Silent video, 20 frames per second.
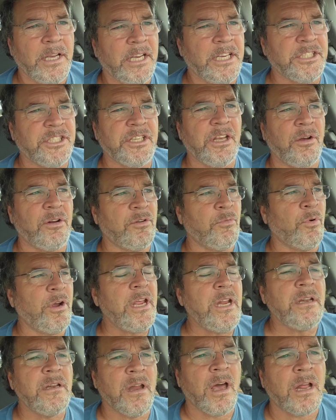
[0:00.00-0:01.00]
is that
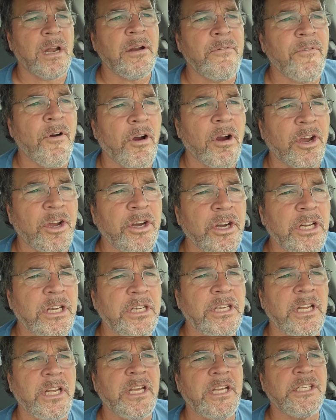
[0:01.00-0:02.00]
we none of our good
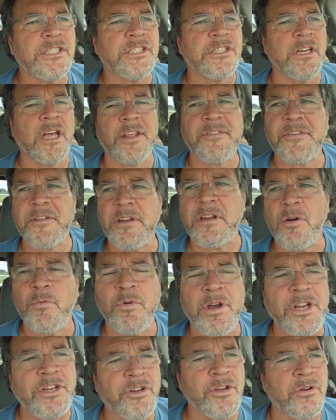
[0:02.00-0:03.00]
deeds, nothing that
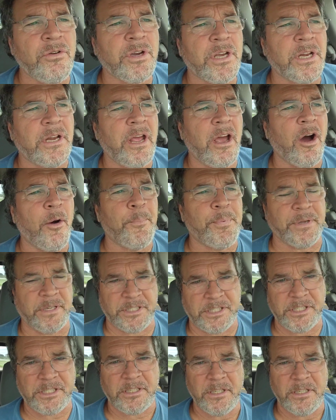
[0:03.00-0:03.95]
we do can help us.